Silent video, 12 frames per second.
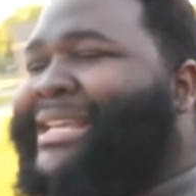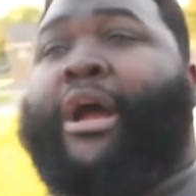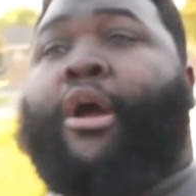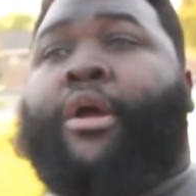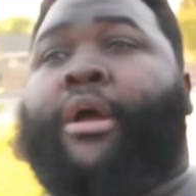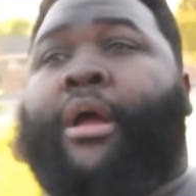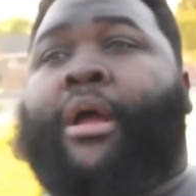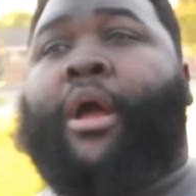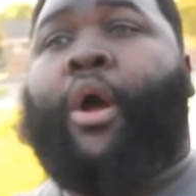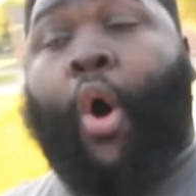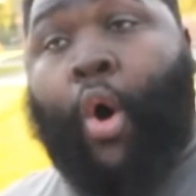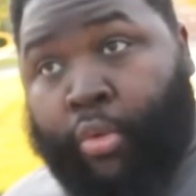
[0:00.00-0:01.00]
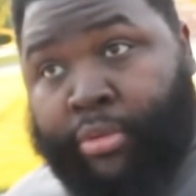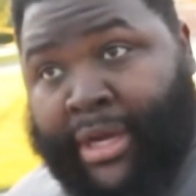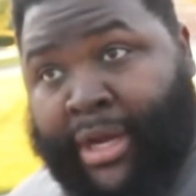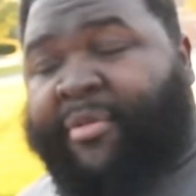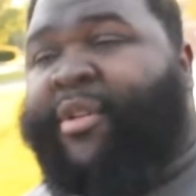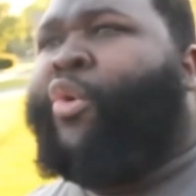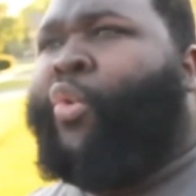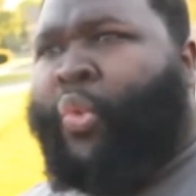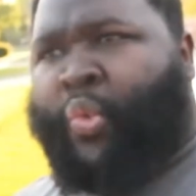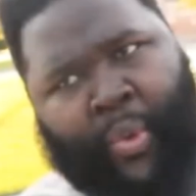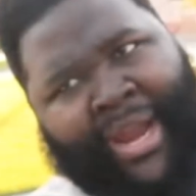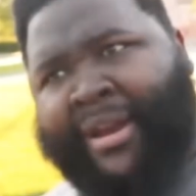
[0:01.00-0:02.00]
said, hold up,
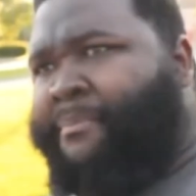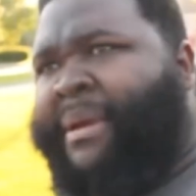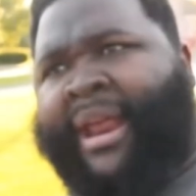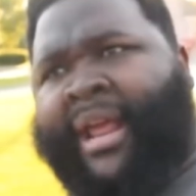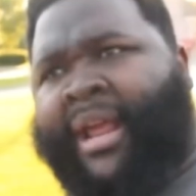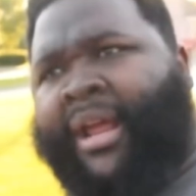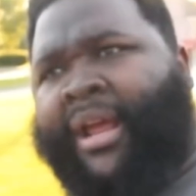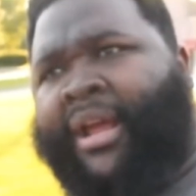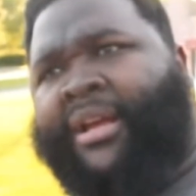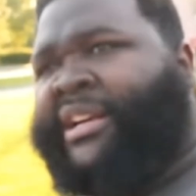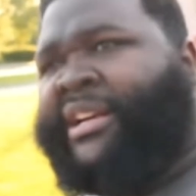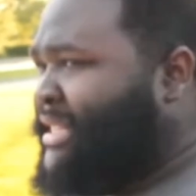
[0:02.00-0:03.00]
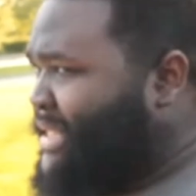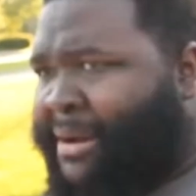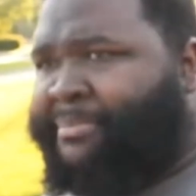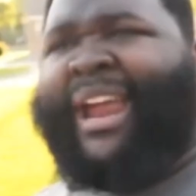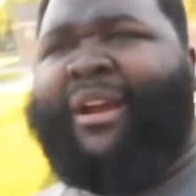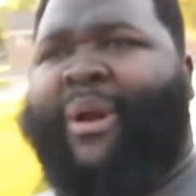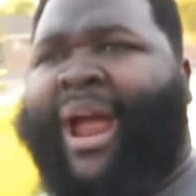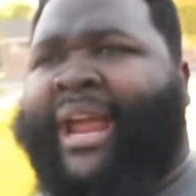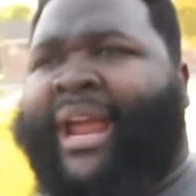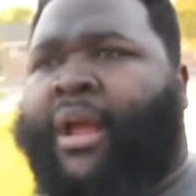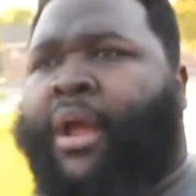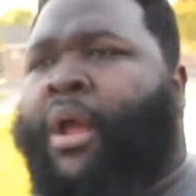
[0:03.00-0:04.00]
wait a minute. Something ain't right.